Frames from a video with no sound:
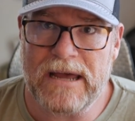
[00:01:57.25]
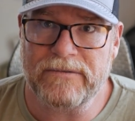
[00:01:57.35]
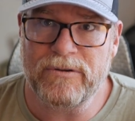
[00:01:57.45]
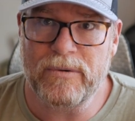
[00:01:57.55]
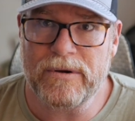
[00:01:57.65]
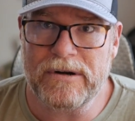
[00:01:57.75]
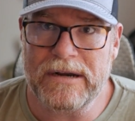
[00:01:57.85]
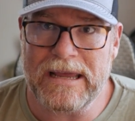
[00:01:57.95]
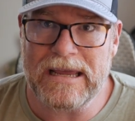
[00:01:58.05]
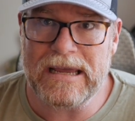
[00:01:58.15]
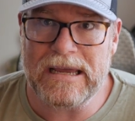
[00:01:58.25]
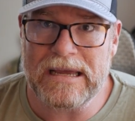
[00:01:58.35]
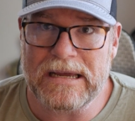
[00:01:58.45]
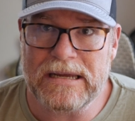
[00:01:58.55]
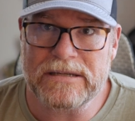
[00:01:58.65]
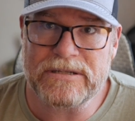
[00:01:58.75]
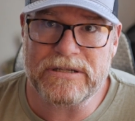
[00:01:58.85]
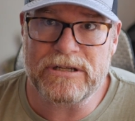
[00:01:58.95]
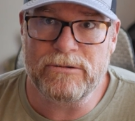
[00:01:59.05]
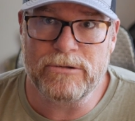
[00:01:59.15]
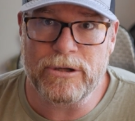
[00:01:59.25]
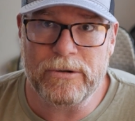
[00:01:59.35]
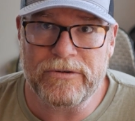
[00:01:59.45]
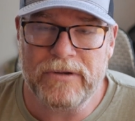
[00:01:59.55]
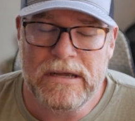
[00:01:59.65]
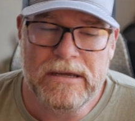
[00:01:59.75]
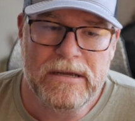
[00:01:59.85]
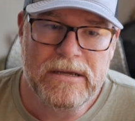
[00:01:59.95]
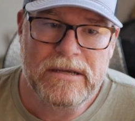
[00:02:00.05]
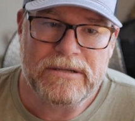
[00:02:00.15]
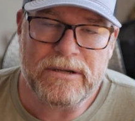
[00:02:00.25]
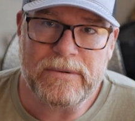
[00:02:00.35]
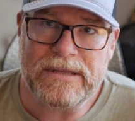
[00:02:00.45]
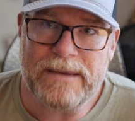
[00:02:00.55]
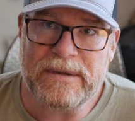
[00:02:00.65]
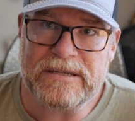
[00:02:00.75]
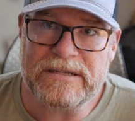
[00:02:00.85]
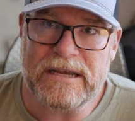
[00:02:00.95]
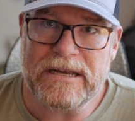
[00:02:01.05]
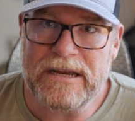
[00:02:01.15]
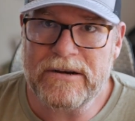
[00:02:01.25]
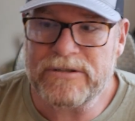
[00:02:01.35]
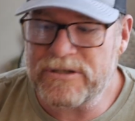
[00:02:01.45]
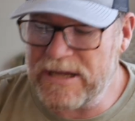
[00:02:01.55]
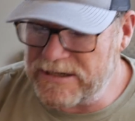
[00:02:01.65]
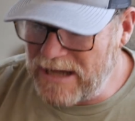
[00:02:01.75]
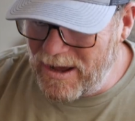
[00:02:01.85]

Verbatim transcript: out of 262 shooters. So, with that being said, here's the stage.